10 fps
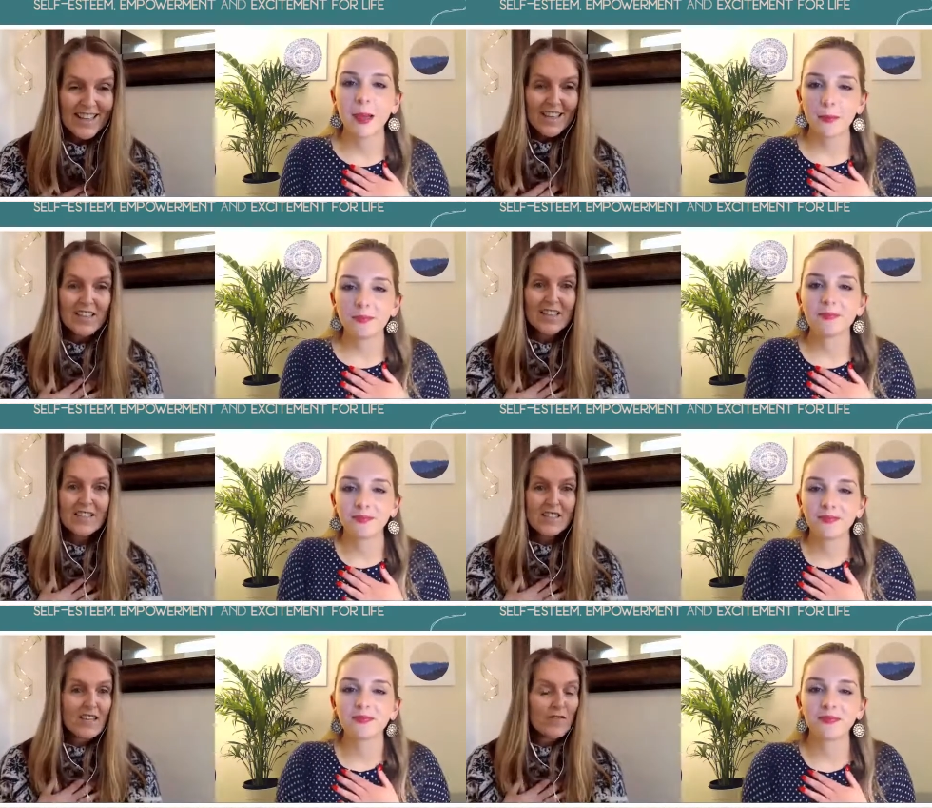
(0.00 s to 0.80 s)

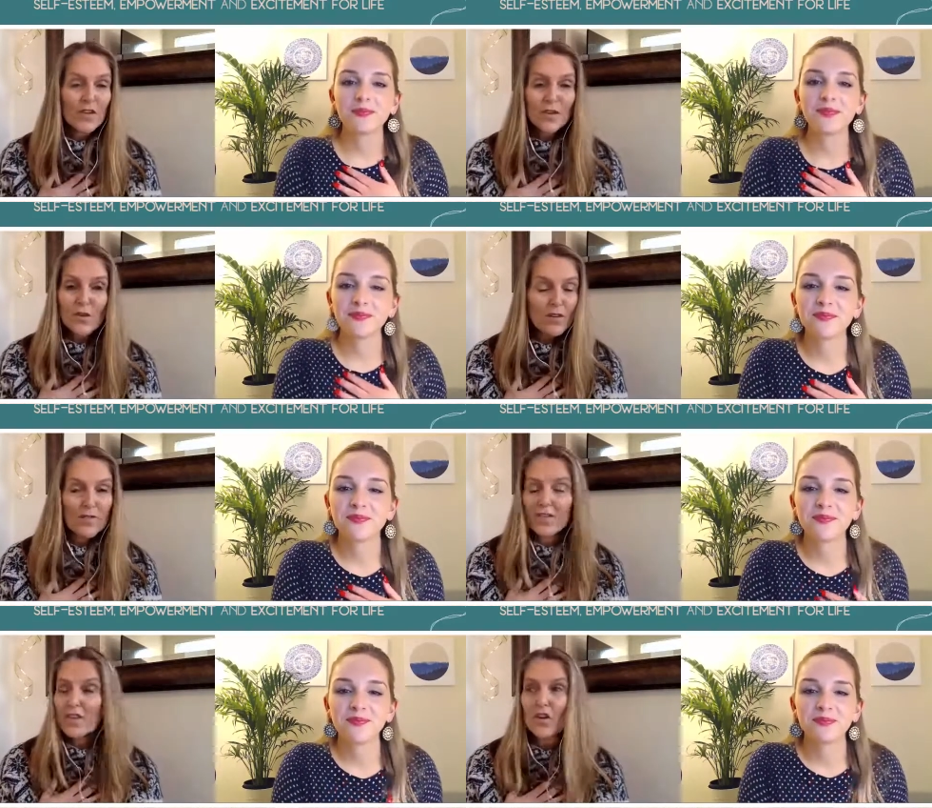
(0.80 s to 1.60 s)
Speaker 1: Because if you, if,
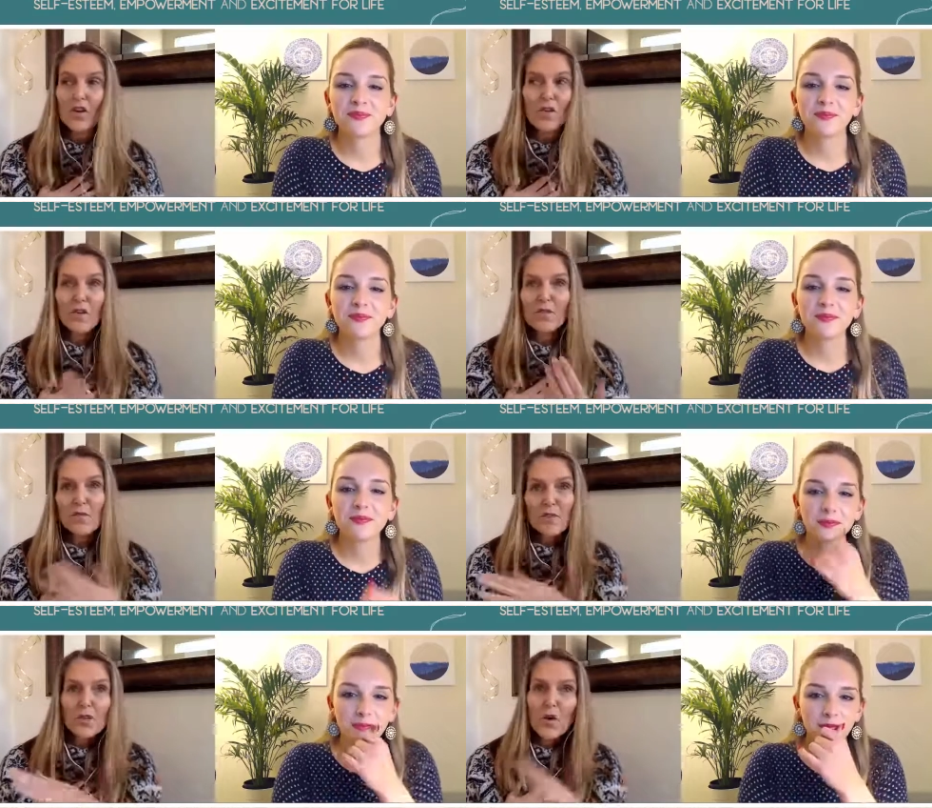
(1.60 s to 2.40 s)
you know,
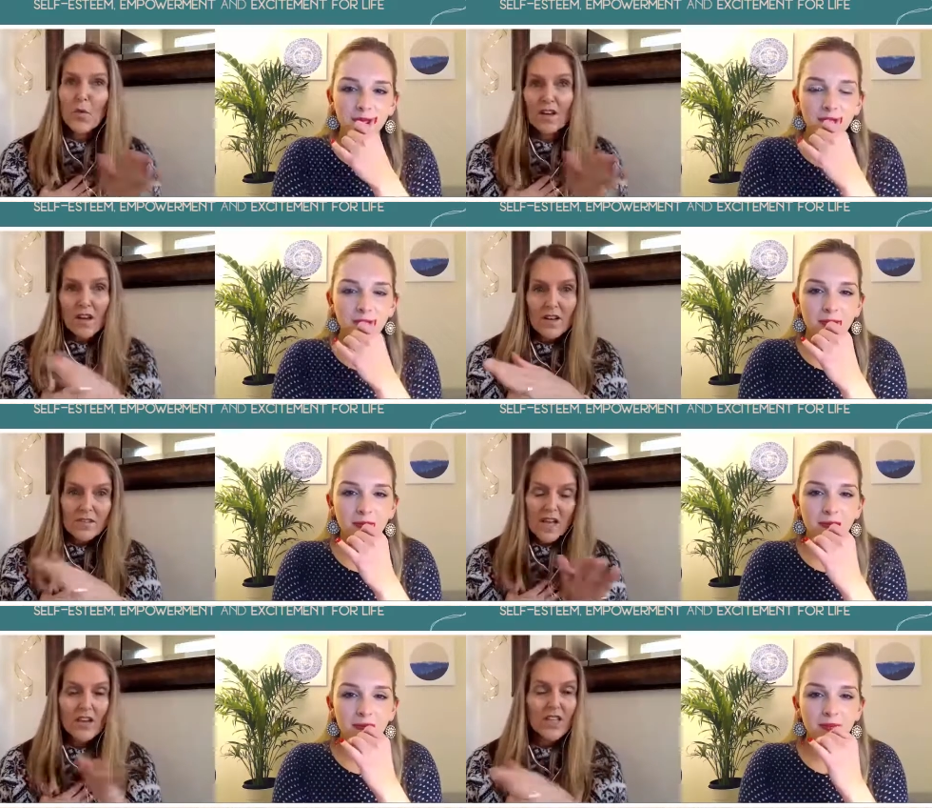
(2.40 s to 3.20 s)
no one else
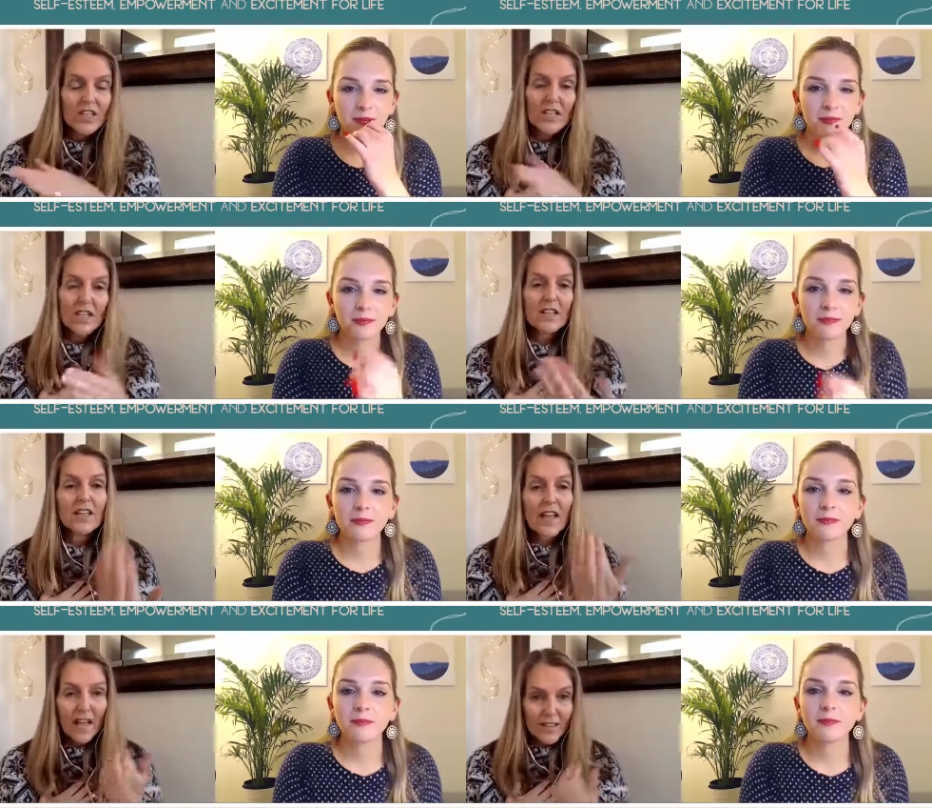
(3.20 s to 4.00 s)
out here
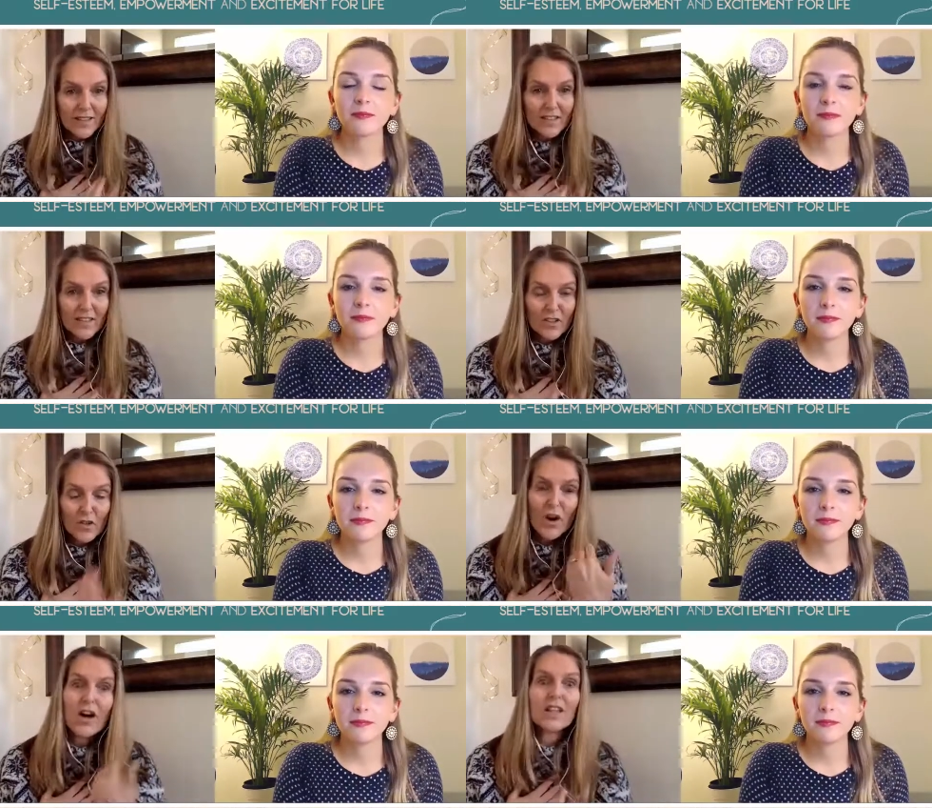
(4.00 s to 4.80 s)
can
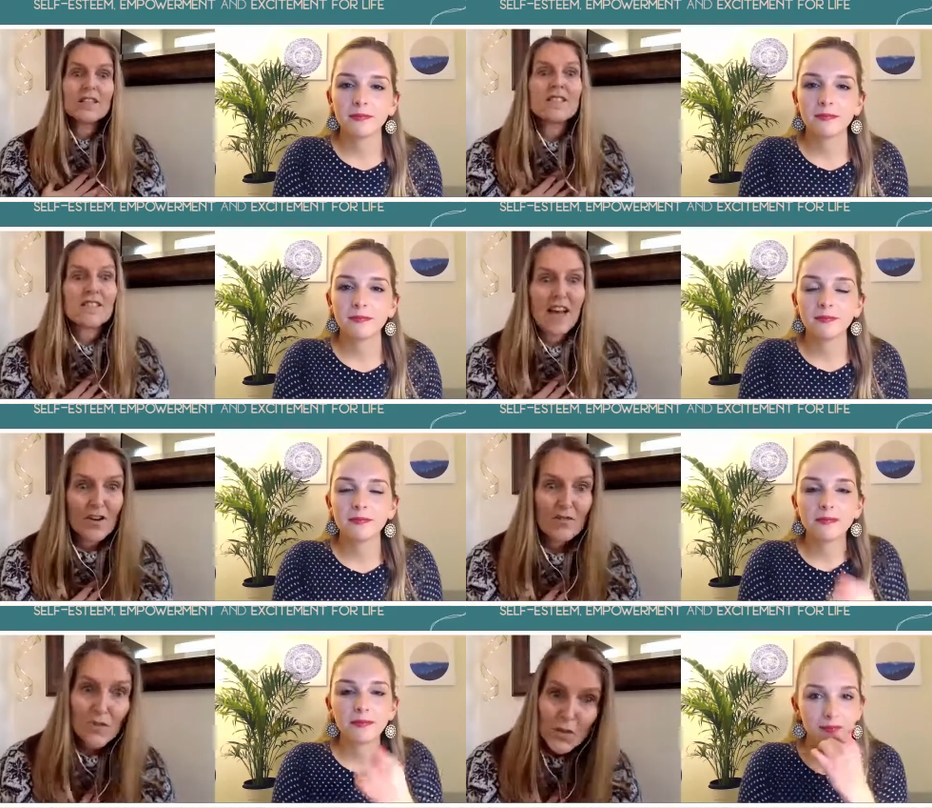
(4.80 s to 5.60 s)
crawl inside
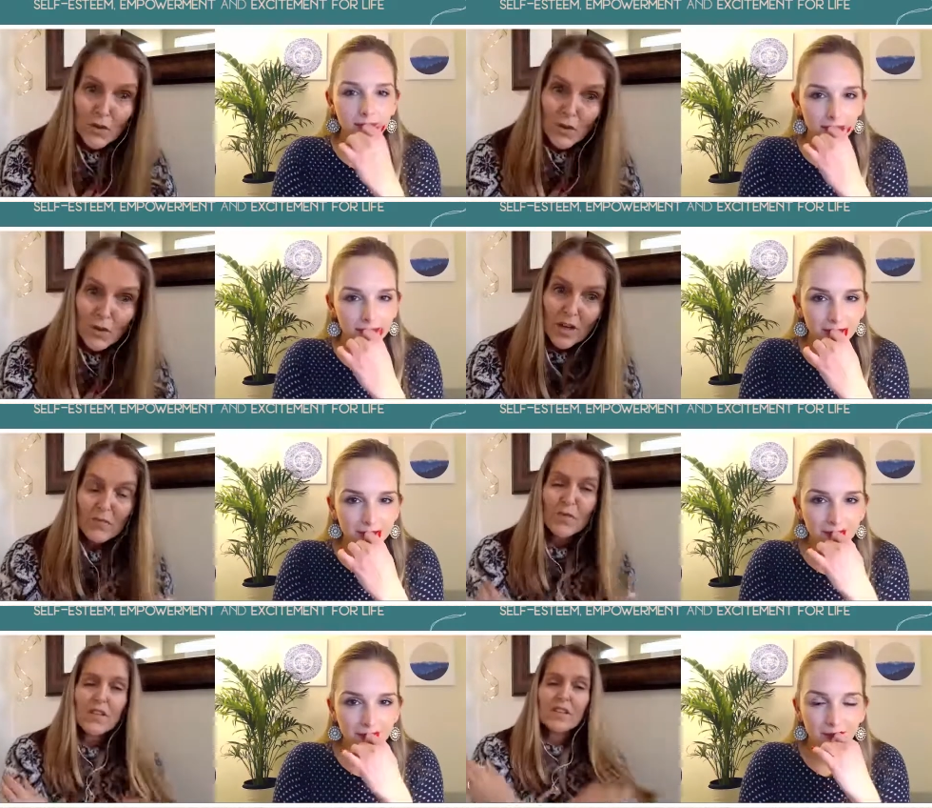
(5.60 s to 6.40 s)
of you and
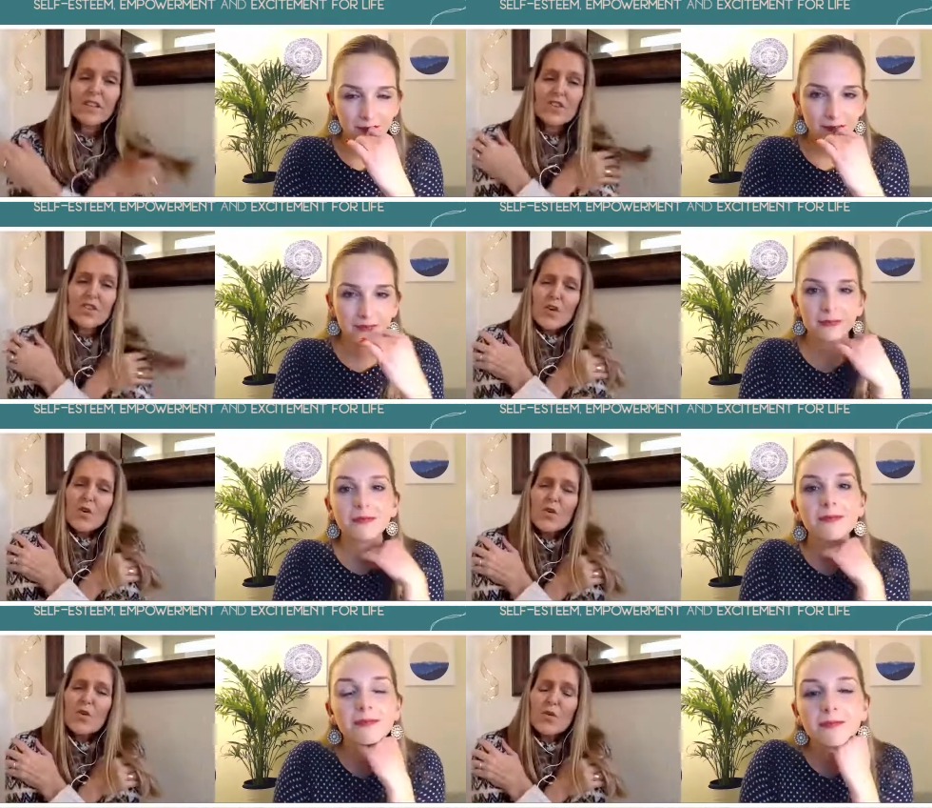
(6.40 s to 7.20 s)
really show
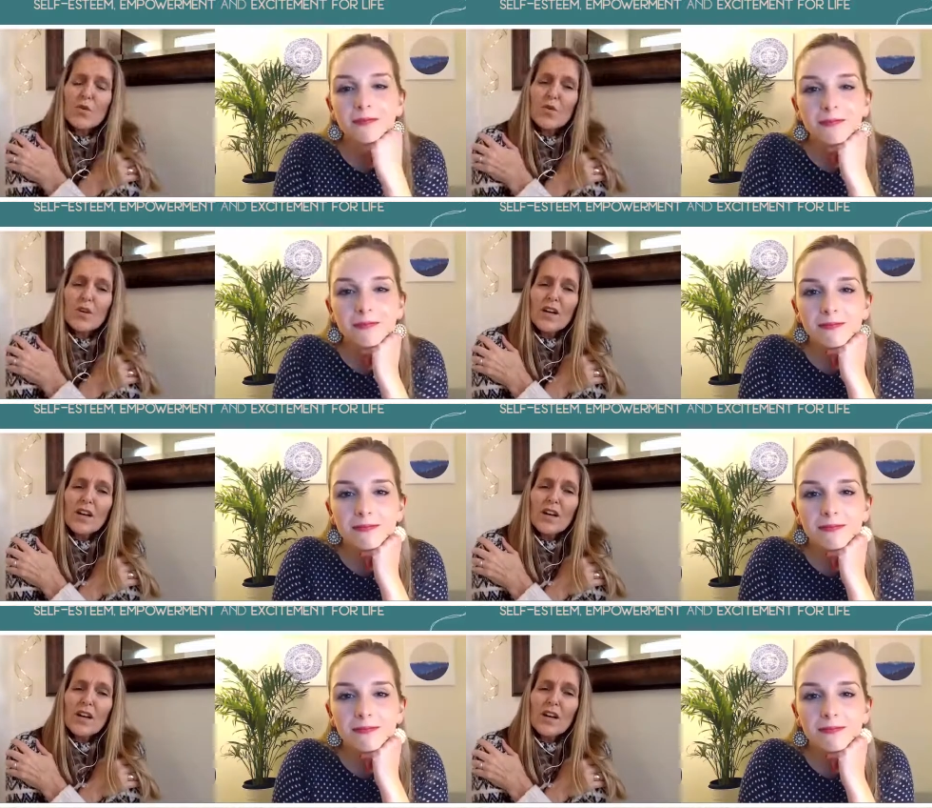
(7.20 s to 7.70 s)
you